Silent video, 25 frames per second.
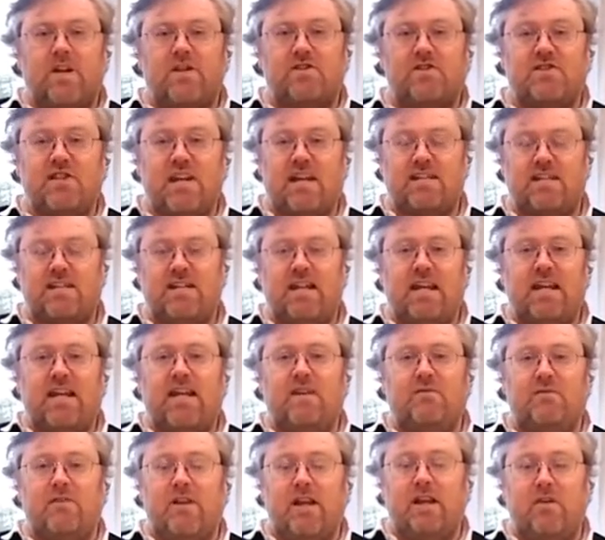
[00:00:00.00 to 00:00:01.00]
Saturday
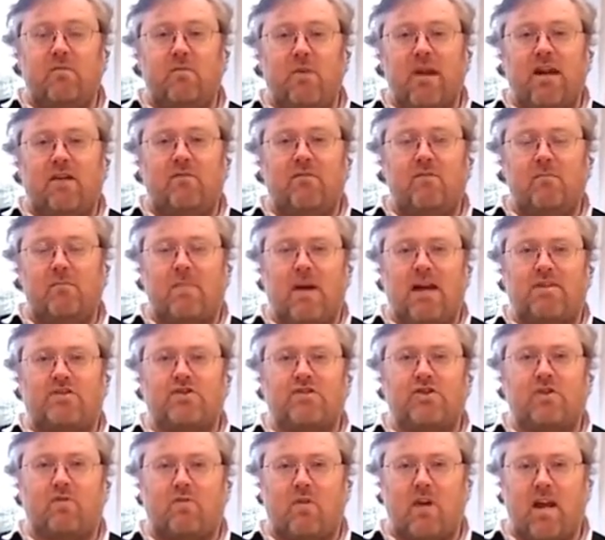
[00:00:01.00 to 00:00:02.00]
evening we have the
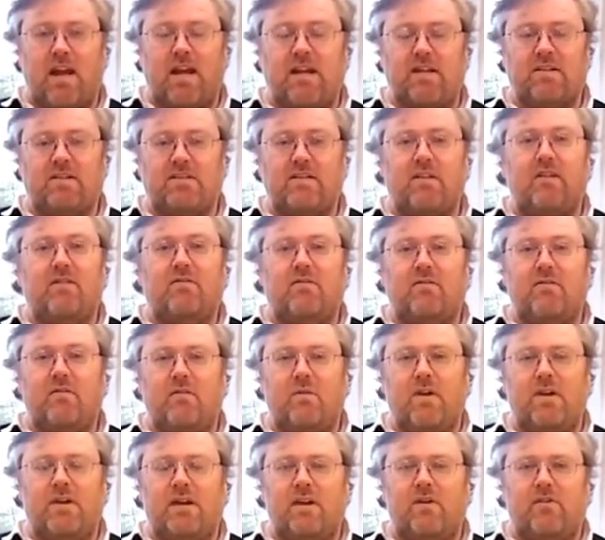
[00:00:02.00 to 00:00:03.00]
masquerade.
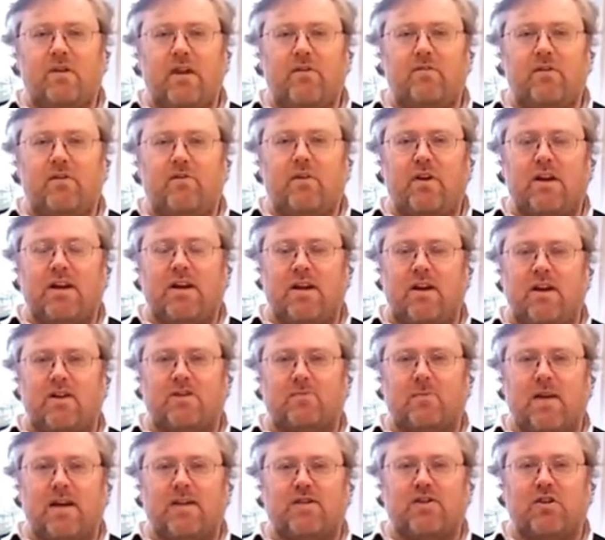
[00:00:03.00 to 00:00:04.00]
We don't have a very
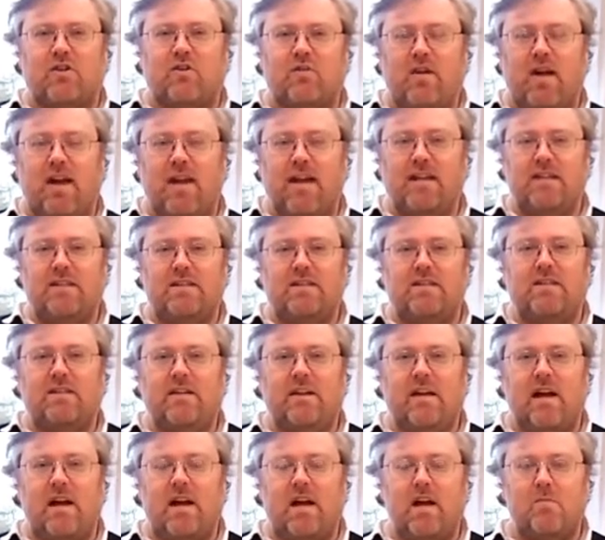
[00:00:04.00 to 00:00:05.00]
large masquerade,
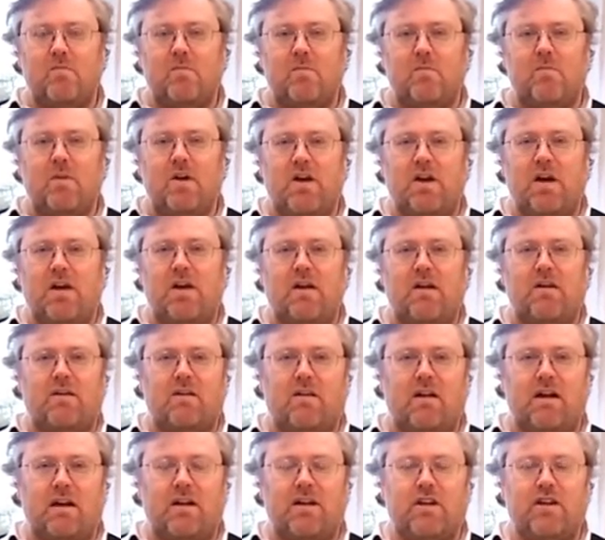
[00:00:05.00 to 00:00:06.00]
but
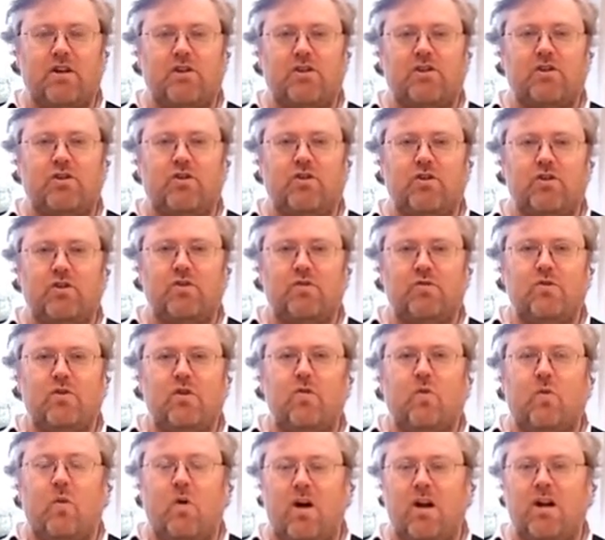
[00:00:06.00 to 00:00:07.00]
I can assure you
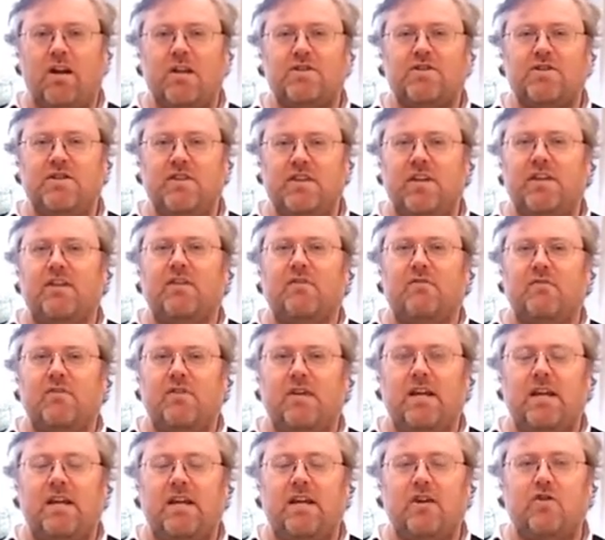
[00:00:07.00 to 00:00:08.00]
the quality of
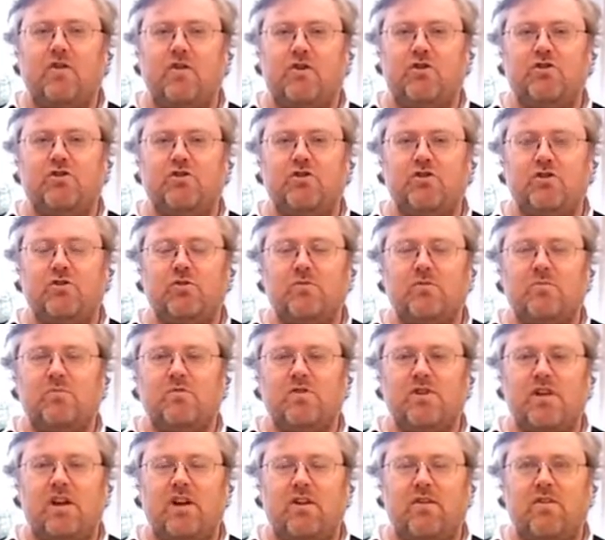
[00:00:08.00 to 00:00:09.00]
the
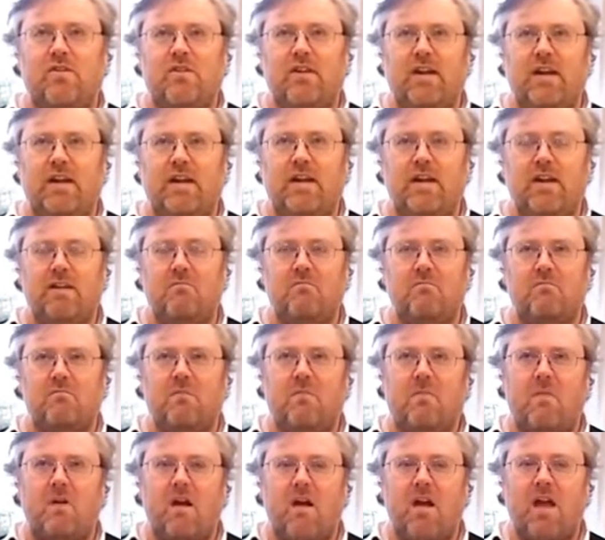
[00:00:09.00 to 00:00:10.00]
costumes and the
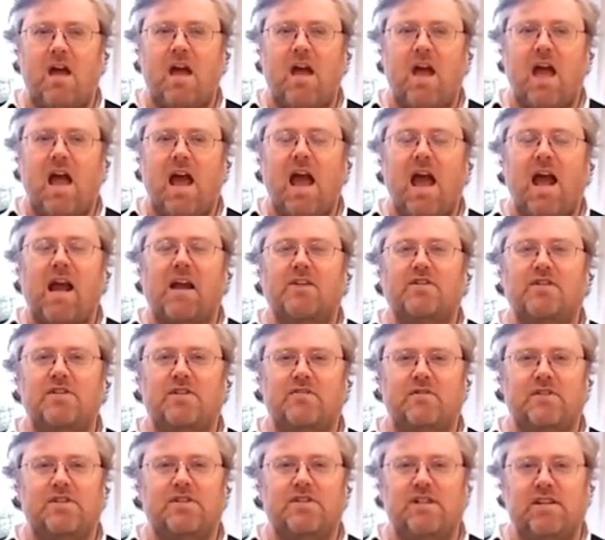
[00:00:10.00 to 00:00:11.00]

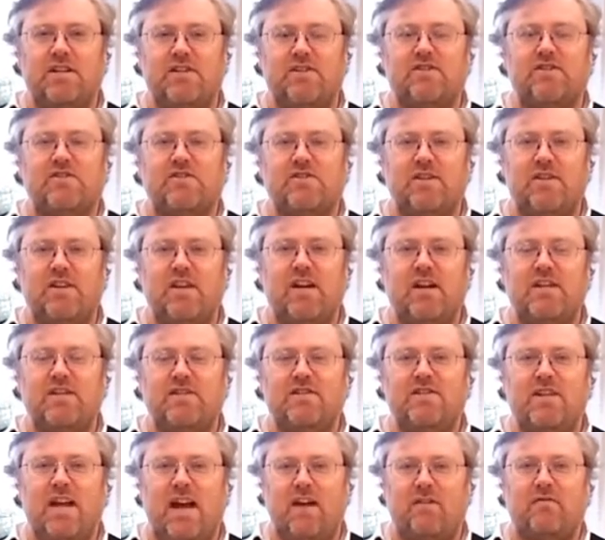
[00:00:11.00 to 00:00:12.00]
activities
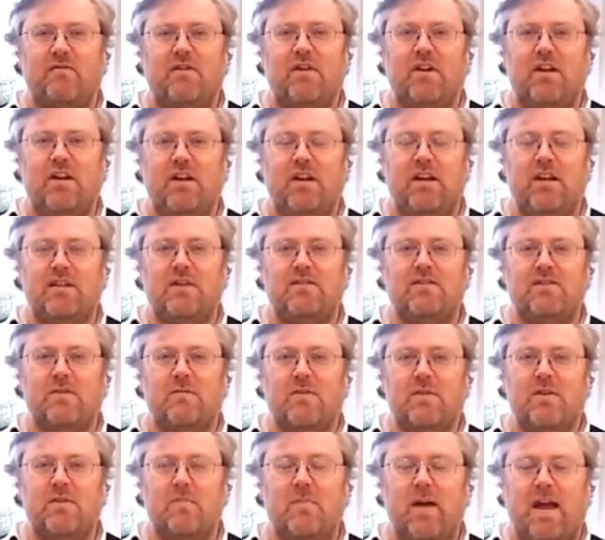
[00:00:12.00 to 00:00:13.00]
is definitely
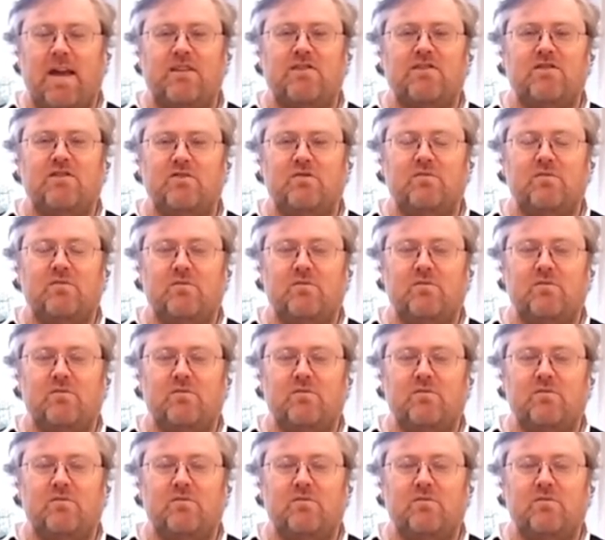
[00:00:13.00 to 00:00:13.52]
some of the best you